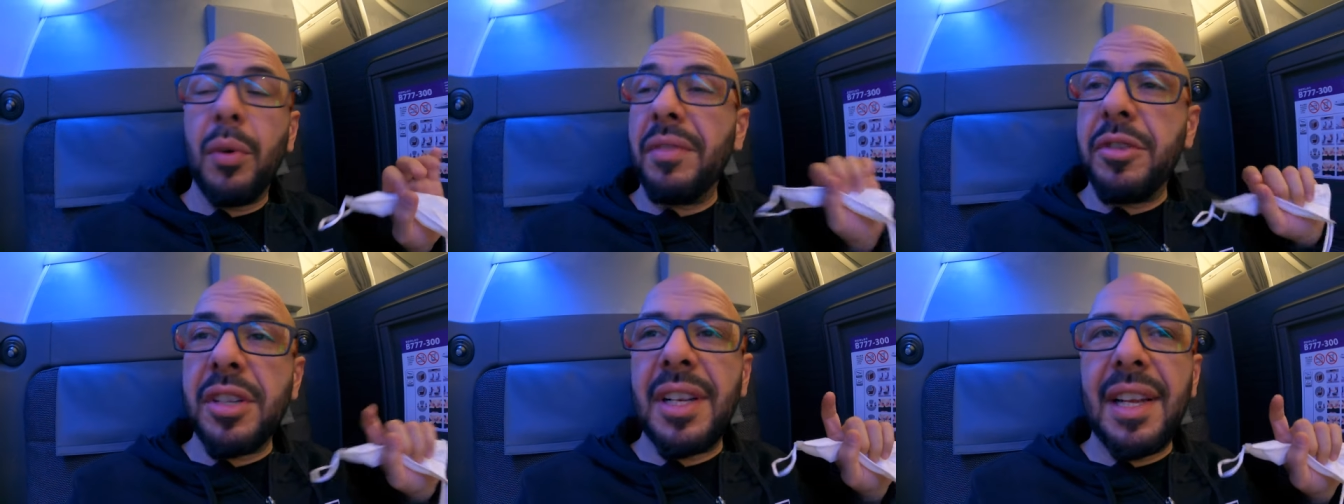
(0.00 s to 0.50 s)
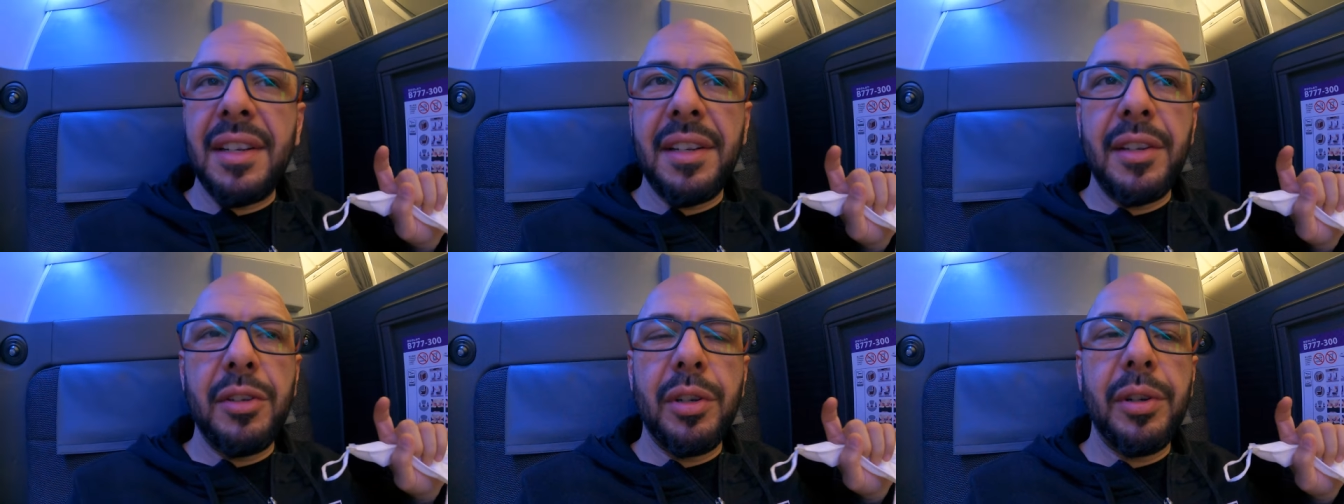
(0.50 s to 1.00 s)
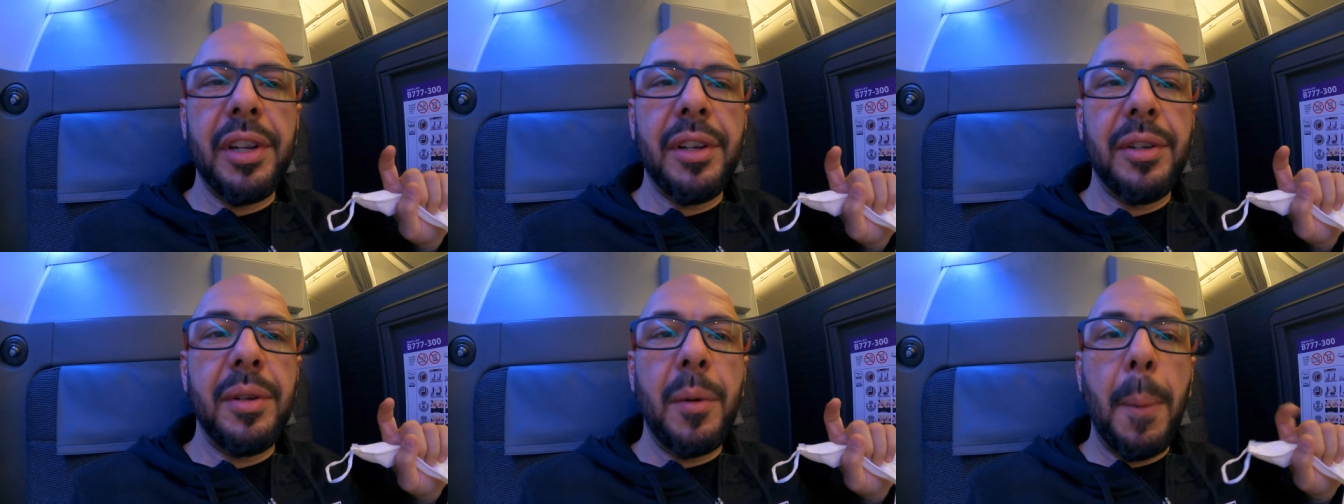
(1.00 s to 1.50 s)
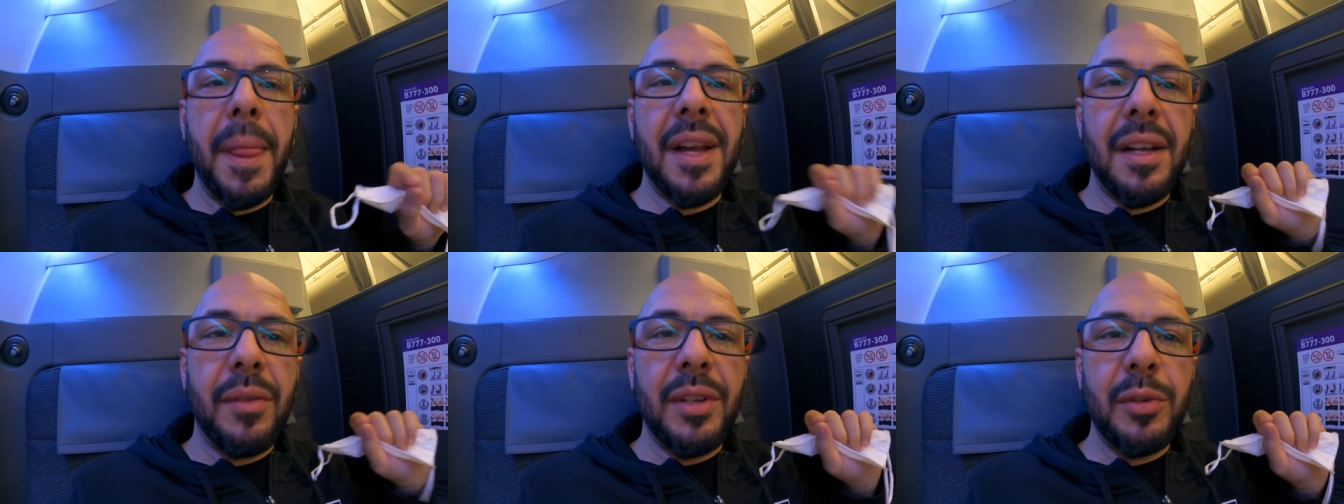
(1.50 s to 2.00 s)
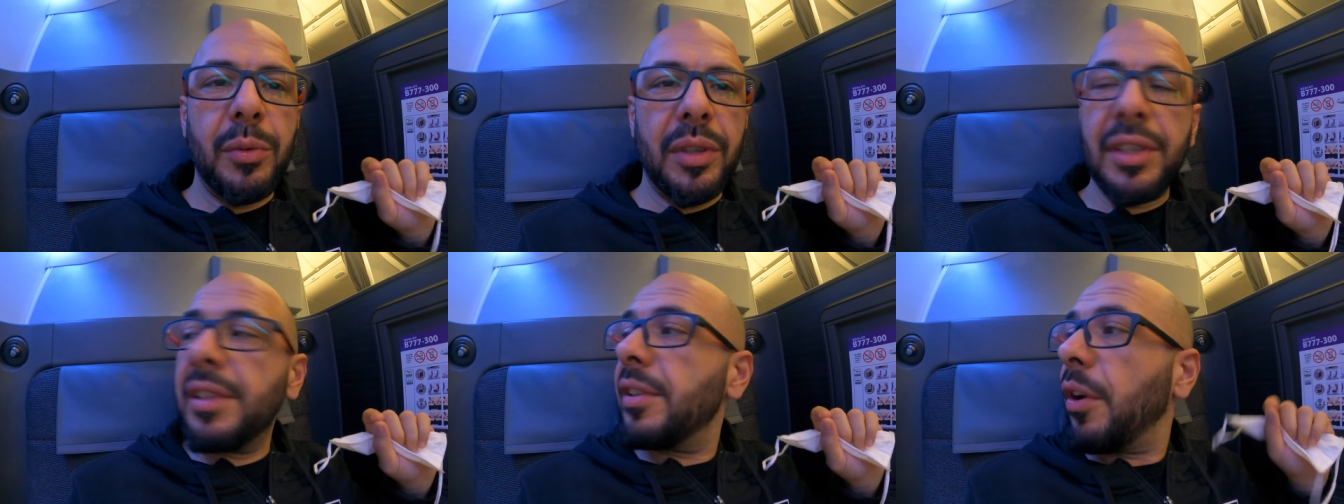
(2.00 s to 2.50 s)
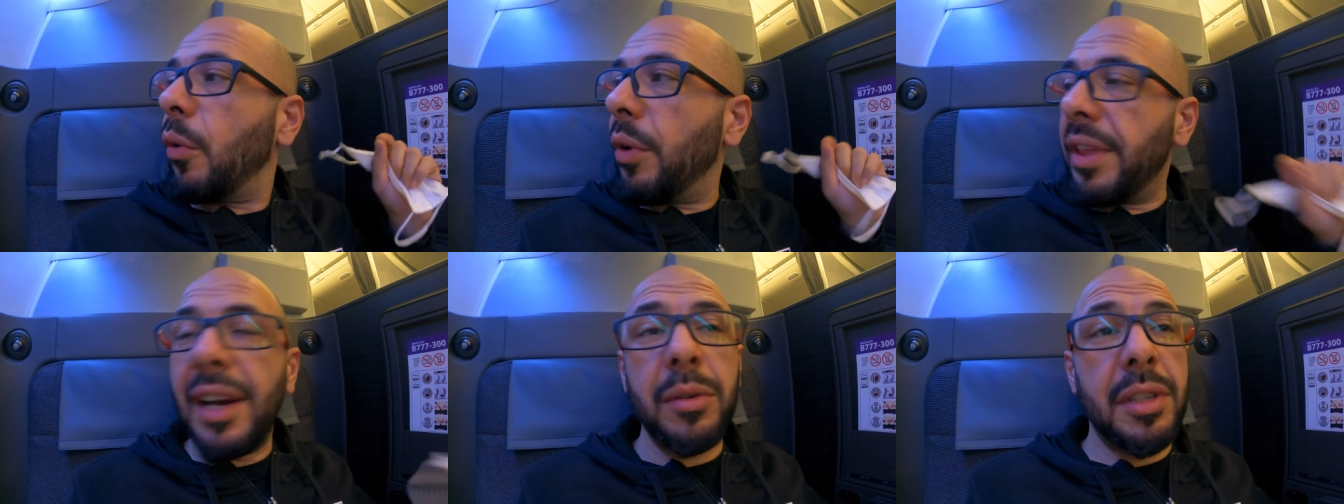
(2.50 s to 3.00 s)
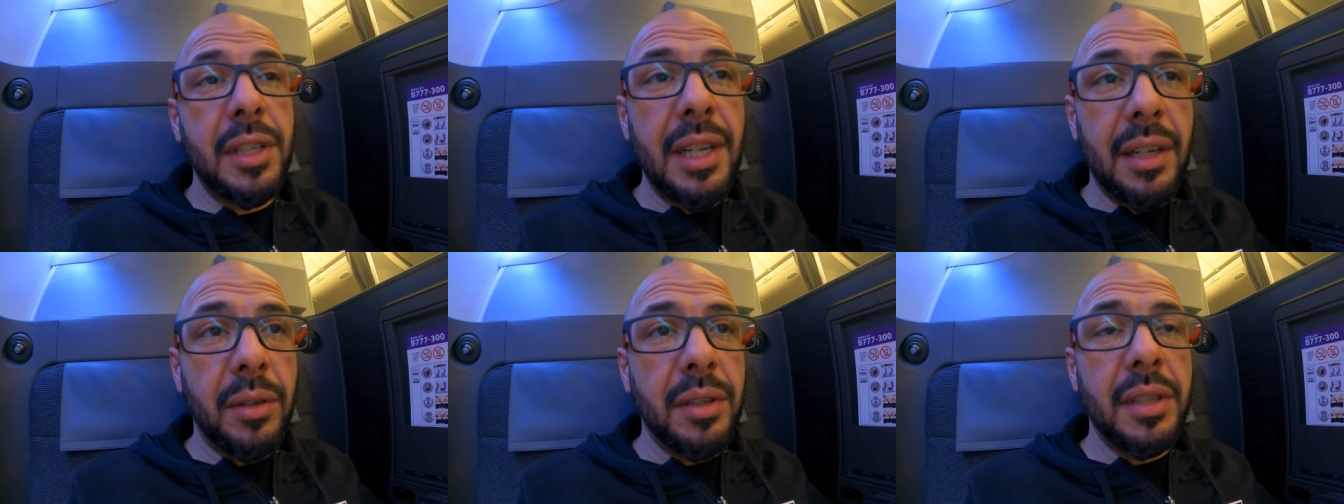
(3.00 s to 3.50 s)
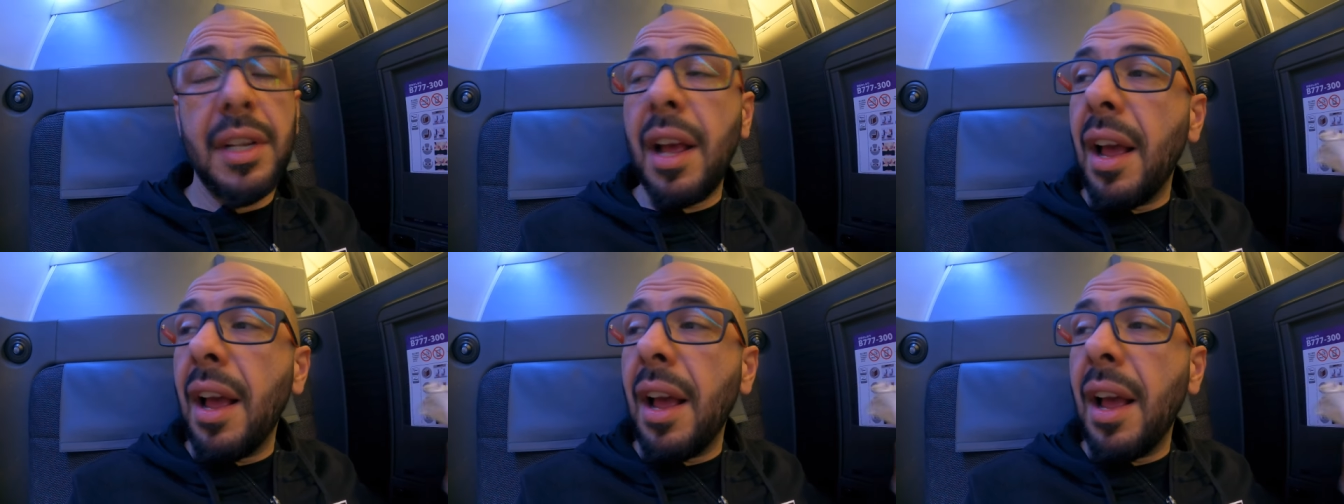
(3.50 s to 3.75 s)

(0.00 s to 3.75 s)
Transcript: We've just landed in Tokyo, and this was without a doubt